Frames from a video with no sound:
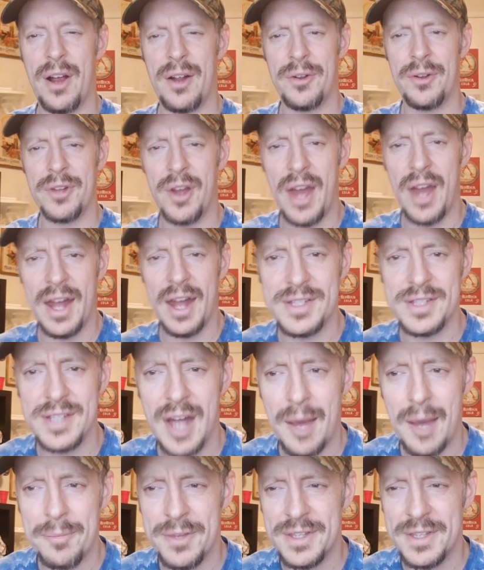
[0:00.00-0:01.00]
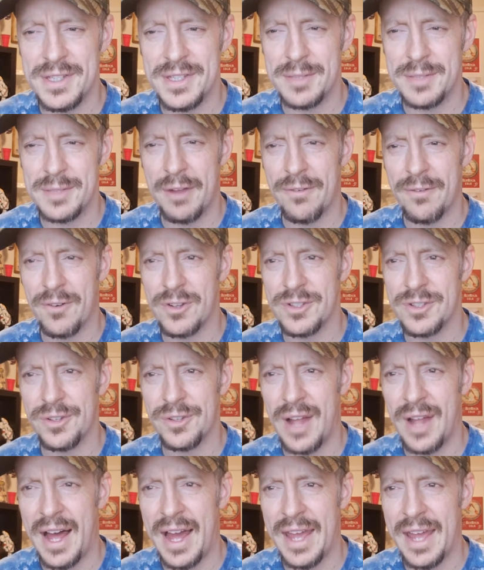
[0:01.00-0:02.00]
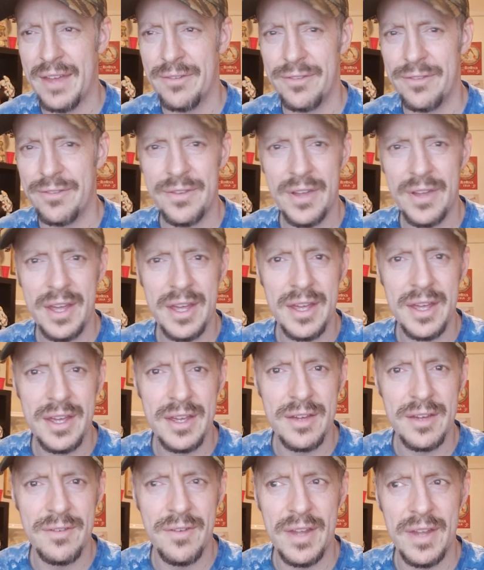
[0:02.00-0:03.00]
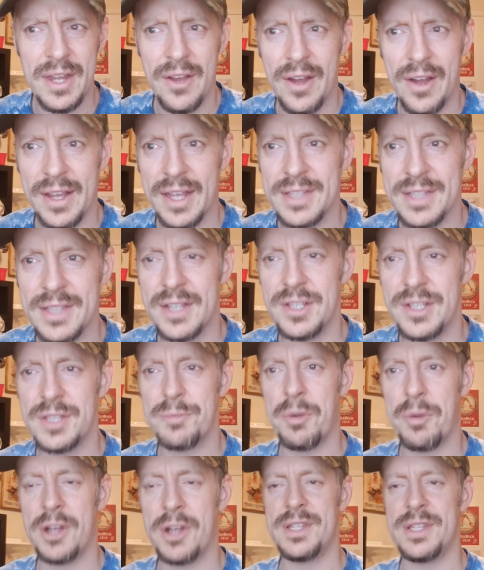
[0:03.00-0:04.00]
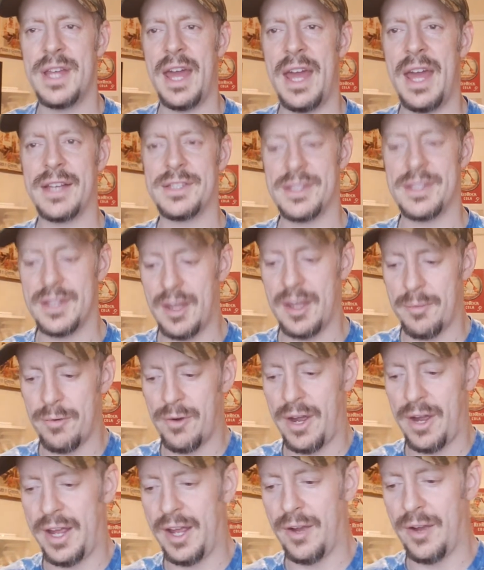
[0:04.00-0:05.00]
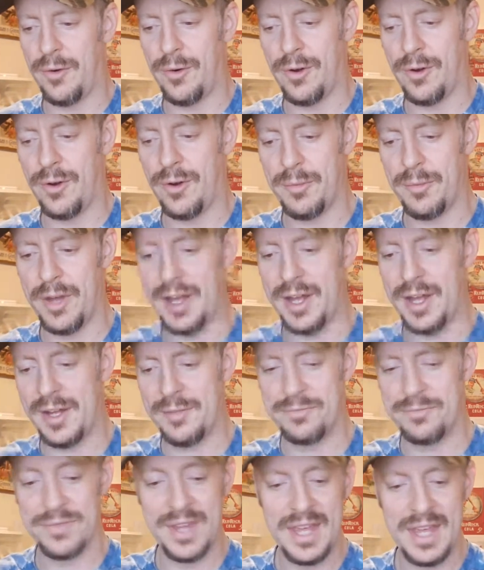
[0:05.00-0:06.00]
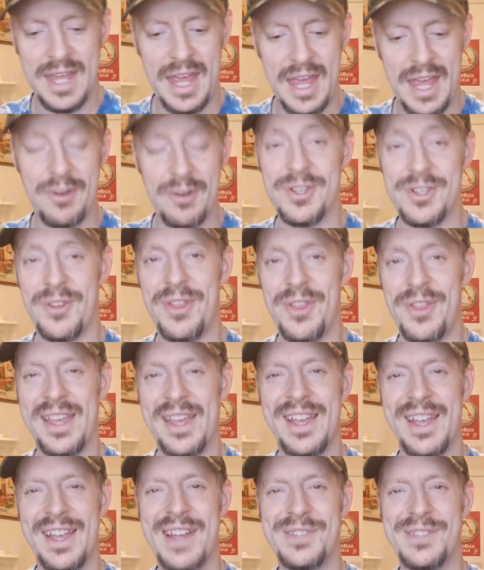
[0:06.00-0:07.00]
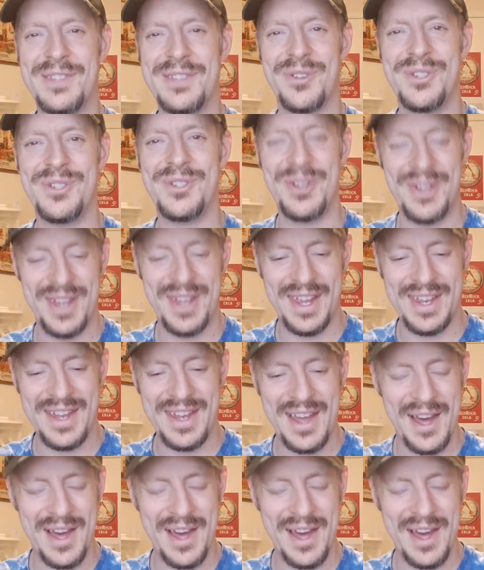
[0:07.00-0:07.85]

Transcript: I don't know how to stop this. This is my first live video. I guess I just pressed the X in the upper right hand corner. But anyway, so thank you guys for tuning in.